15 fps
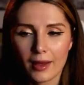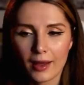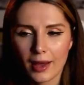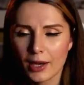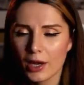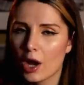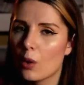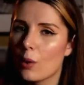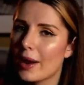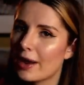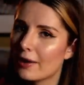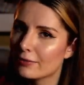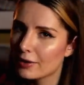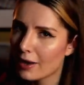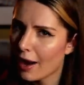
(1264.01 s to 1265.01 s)
And no, I
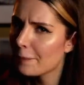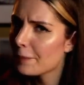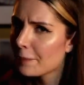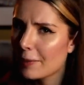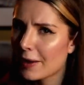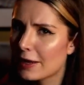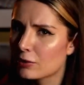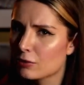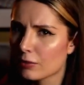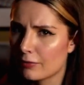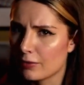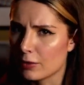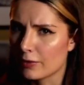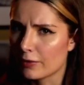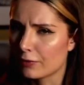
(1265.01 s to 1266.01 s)
have not been paid to
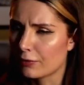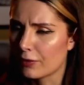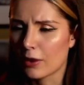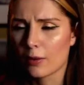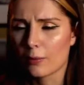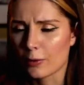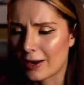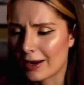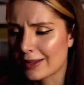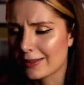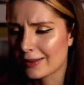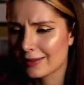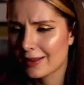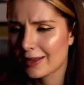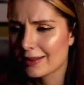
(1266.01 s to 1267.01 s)
review this film or
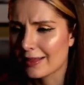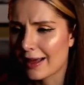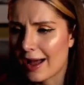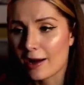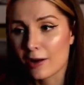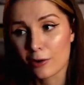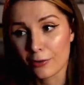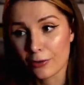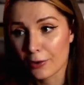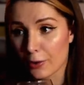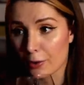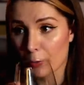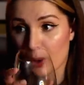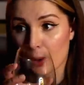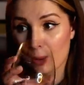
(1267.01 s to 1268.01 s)
anything like that,
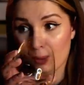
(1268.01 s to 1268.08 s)
although